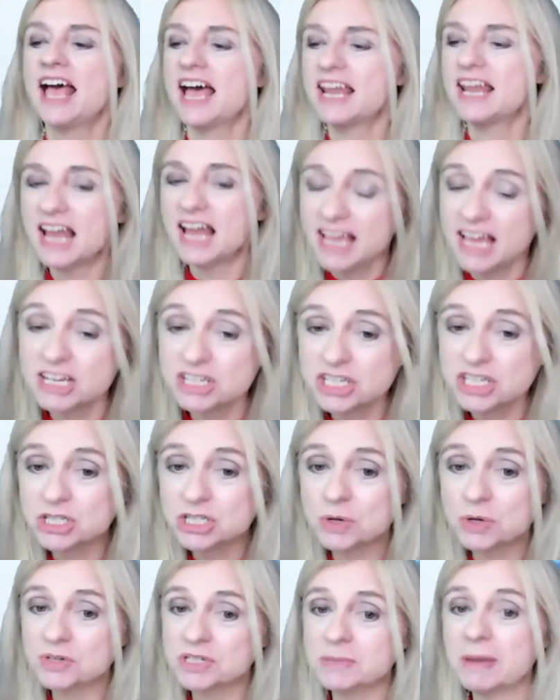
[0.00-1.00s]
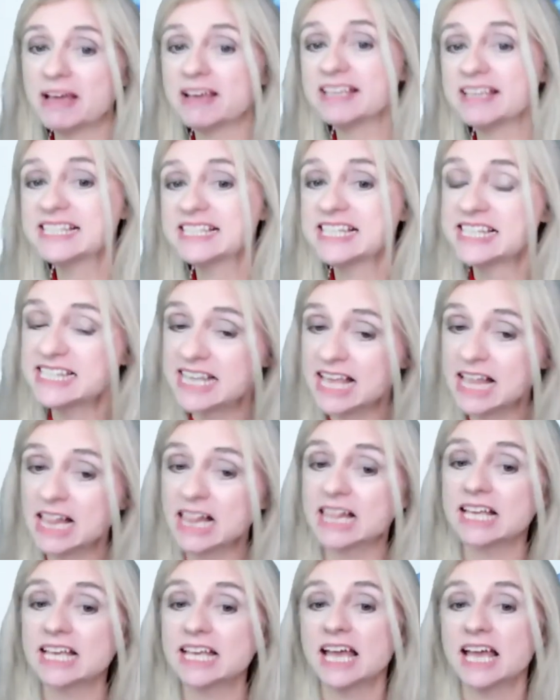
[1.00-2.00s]
And I actually talked about a
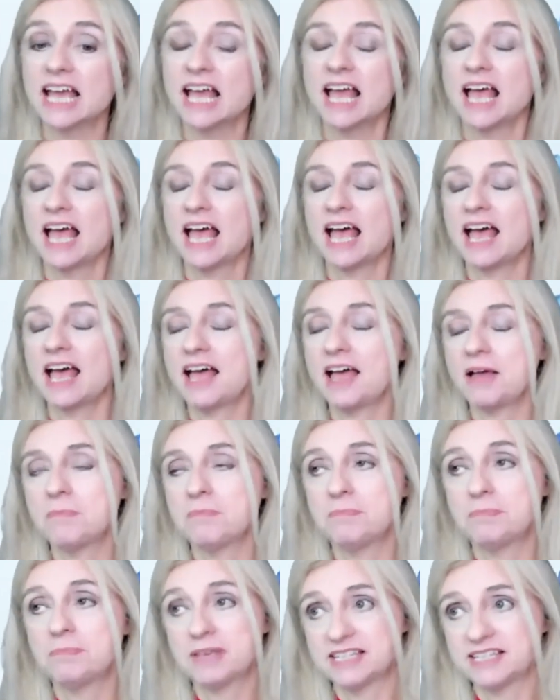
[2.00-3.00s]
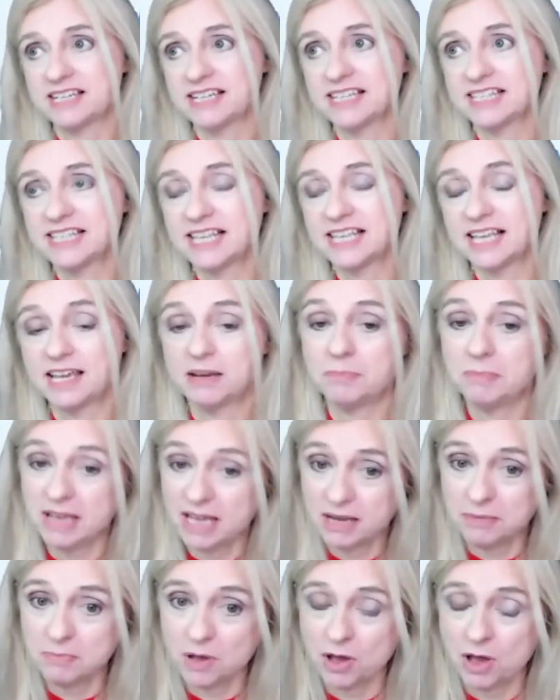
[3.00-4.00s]
silk um, business in
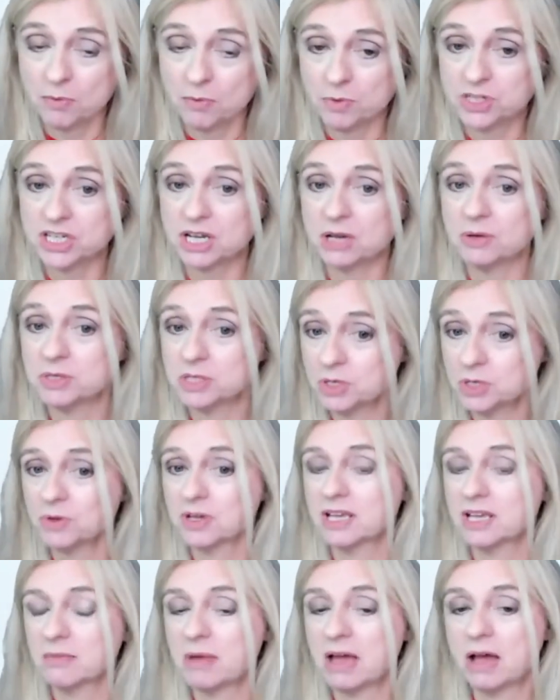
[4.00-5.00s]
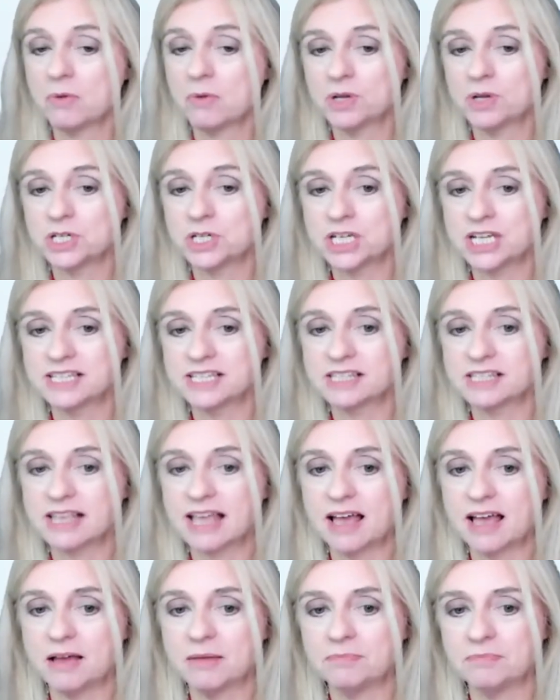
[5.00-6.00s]
Myanmar, which I was talking about, which is
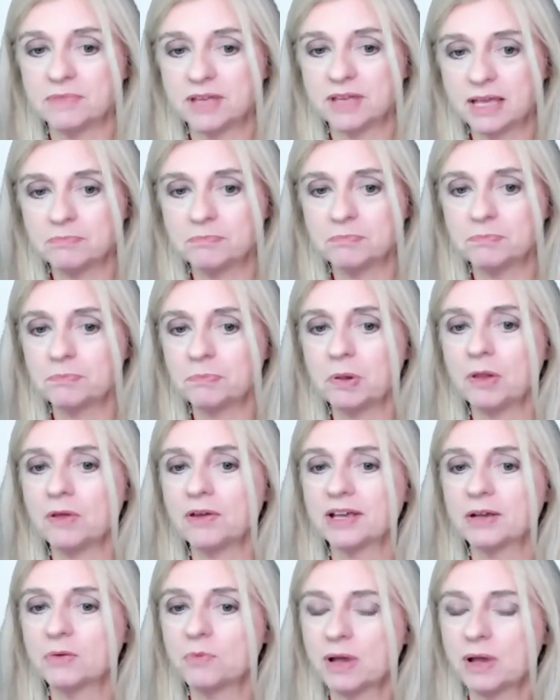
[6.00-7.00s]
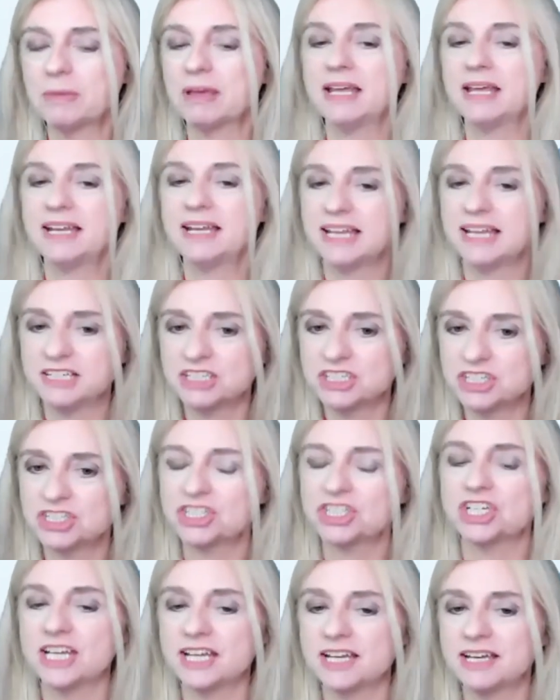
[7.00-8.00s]
um, employing women in
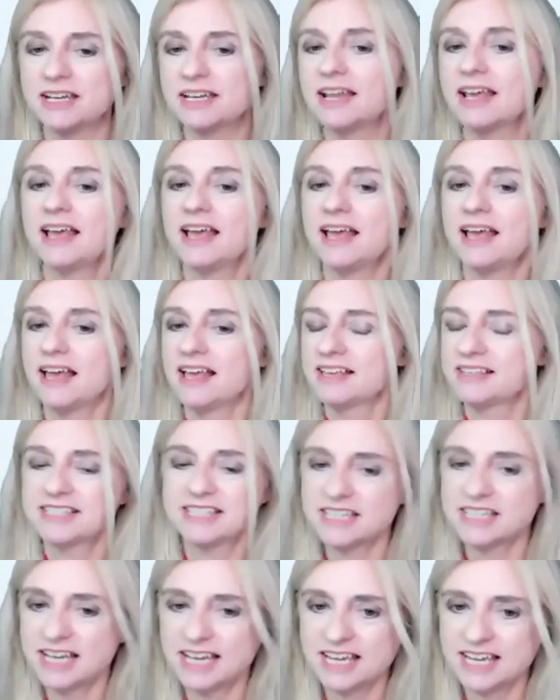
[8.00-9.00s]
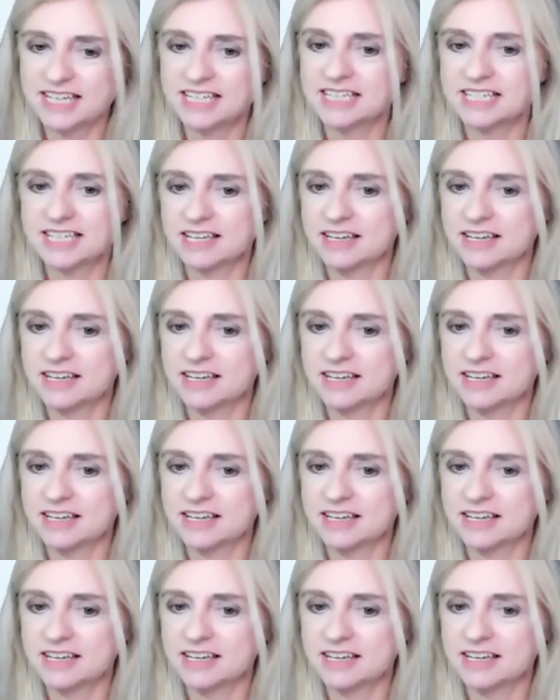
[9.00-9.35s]
Chin State.